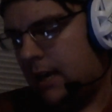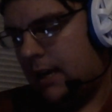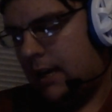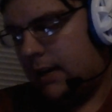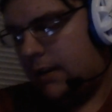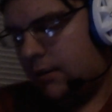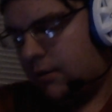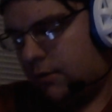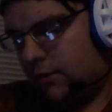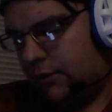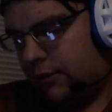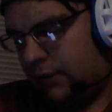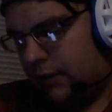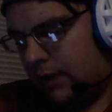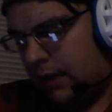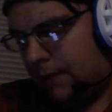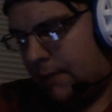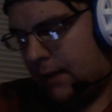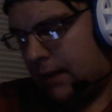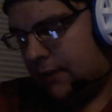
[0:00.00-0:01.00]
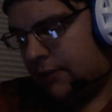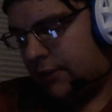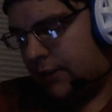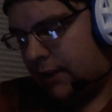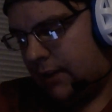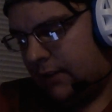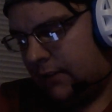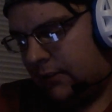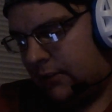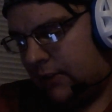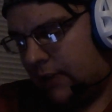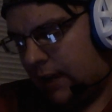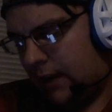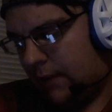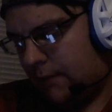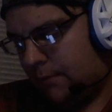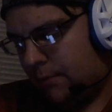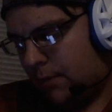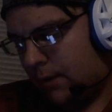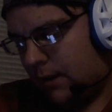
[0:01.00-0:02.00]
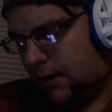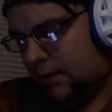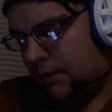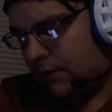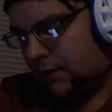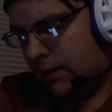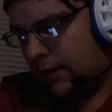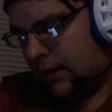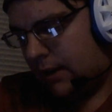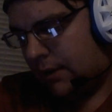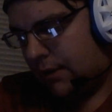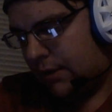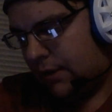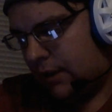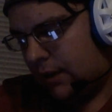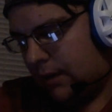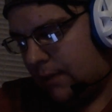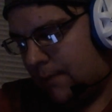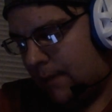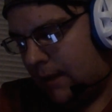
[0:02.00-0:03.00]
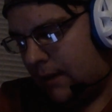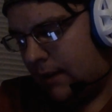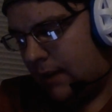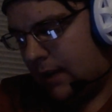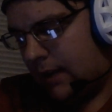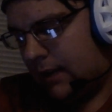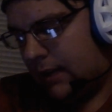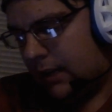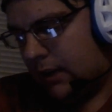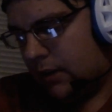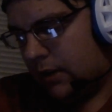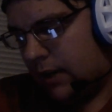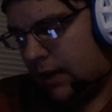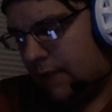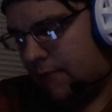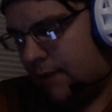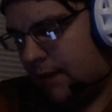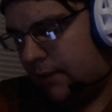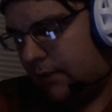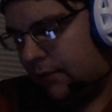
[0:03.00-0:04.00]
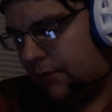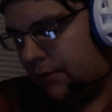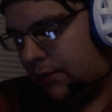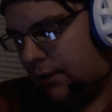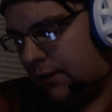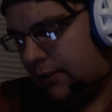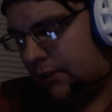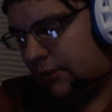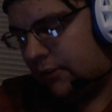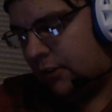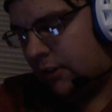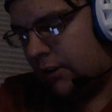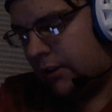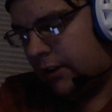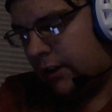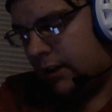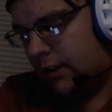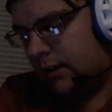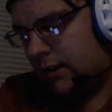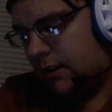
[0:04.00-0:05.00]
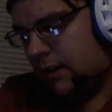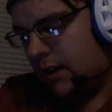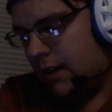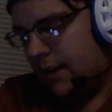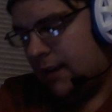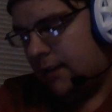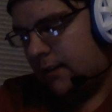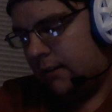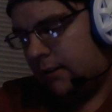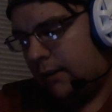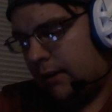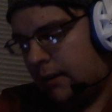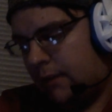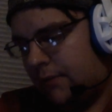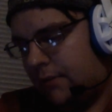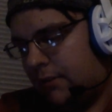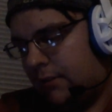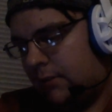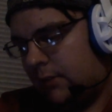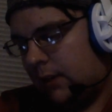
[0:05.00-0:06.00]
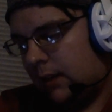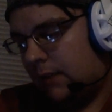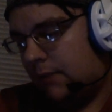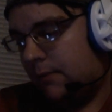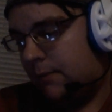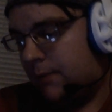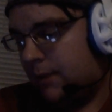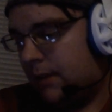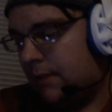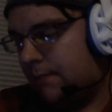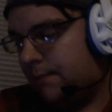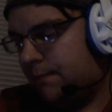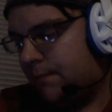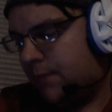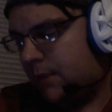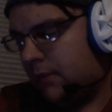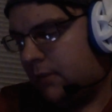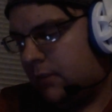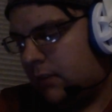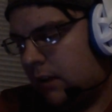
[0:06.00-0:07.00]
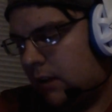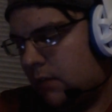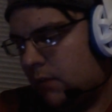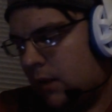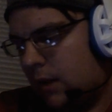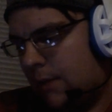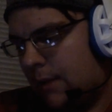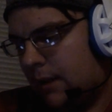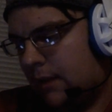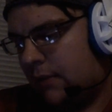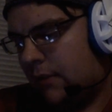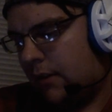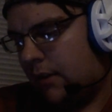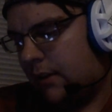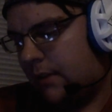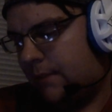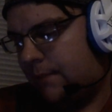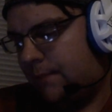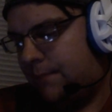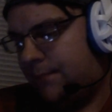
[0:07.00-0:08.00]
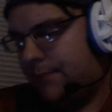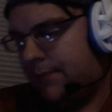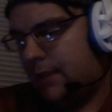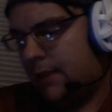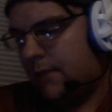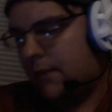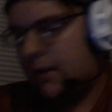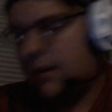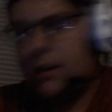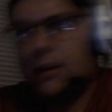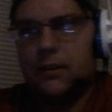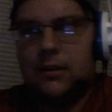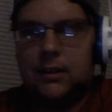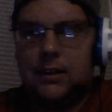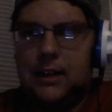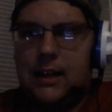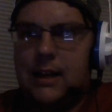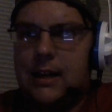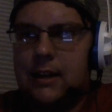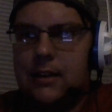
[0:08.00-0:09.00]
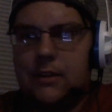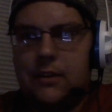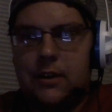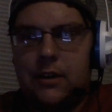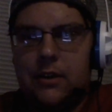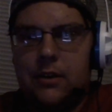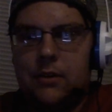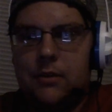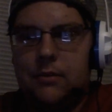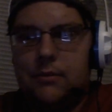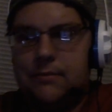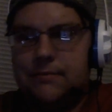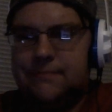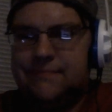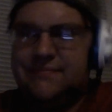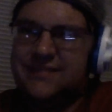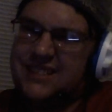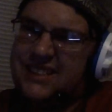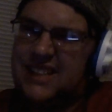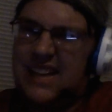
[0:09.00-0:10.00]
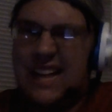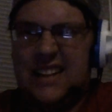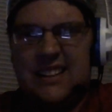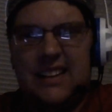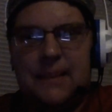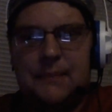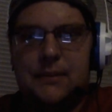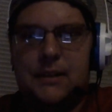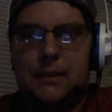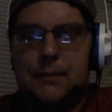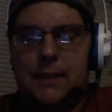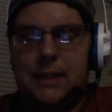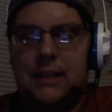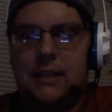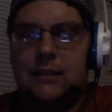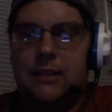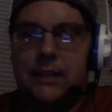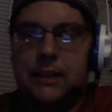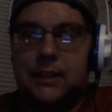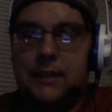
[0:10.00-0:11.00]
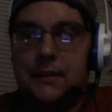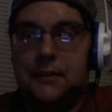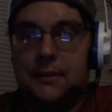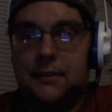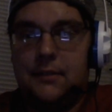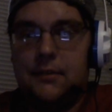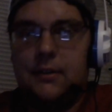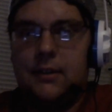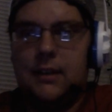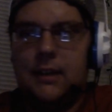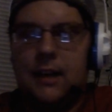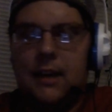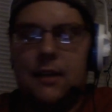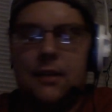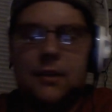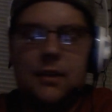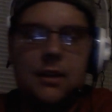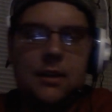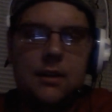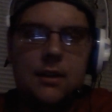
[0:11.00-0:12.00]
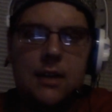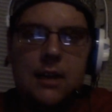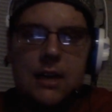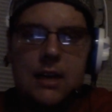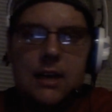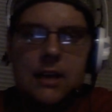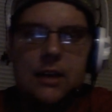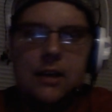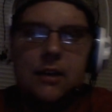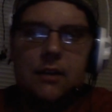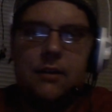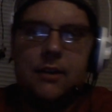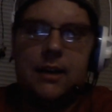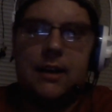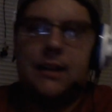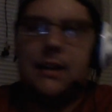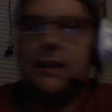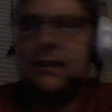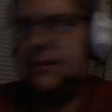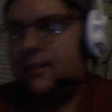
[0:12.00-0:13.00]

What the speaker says: and of course your linebackers, you got Zach Brown, and I think and they're going to have Mason Foster starting on the opposite side of him. They're solid running backs, very, very athletic, though at times can be a little inconsistent. And I think a guy like